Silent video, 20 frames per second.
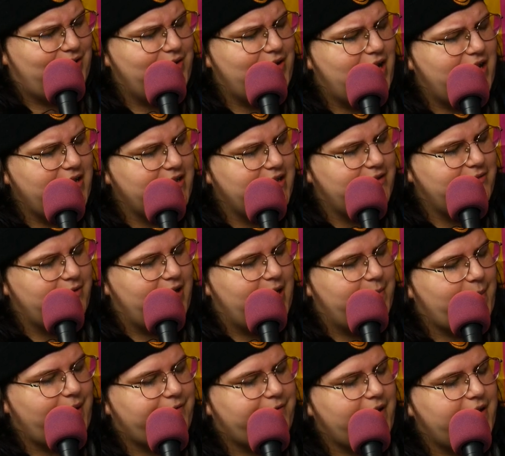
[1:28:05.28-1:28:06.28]
Too long didn't
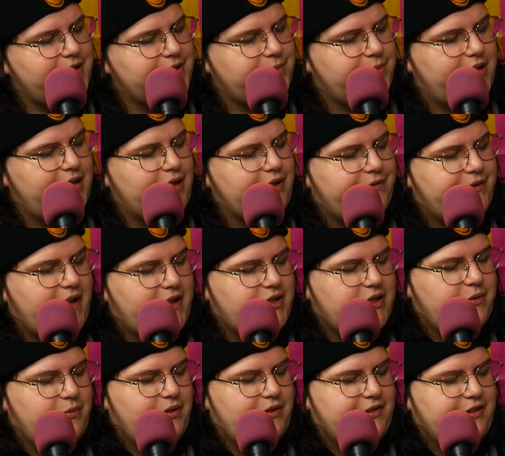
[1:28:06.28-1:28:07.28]
read. My friend is really
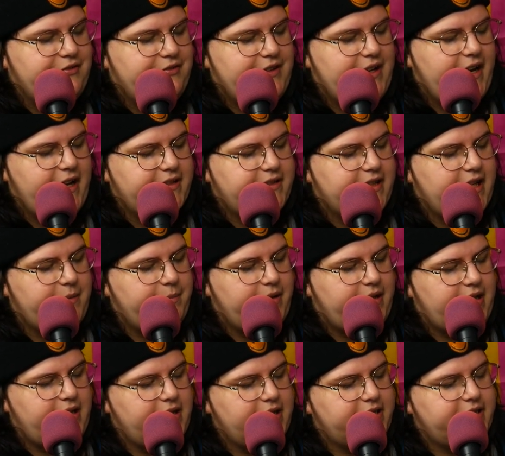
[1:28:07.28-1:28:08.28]
affectionate with her fiance, but
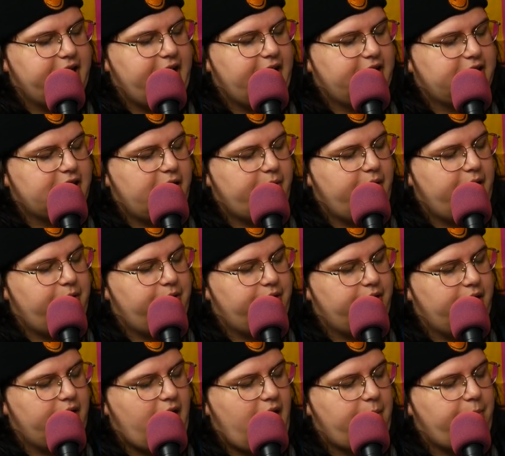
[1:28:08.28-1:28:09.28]
he doesn't act that way with
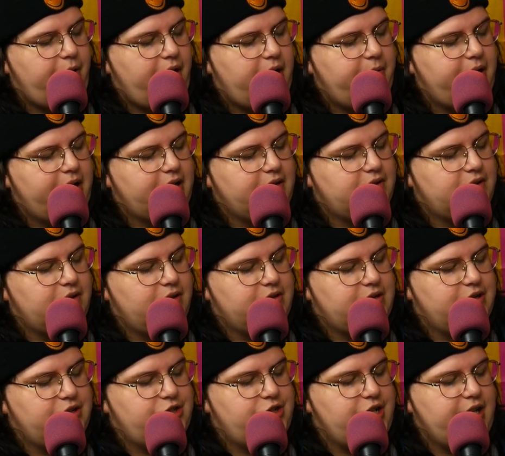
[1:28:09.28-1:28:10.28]
her. I brought up my
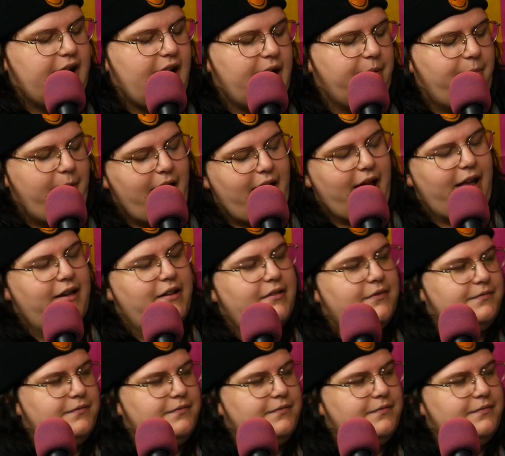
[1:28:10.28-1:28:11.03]
concerns and she got mad.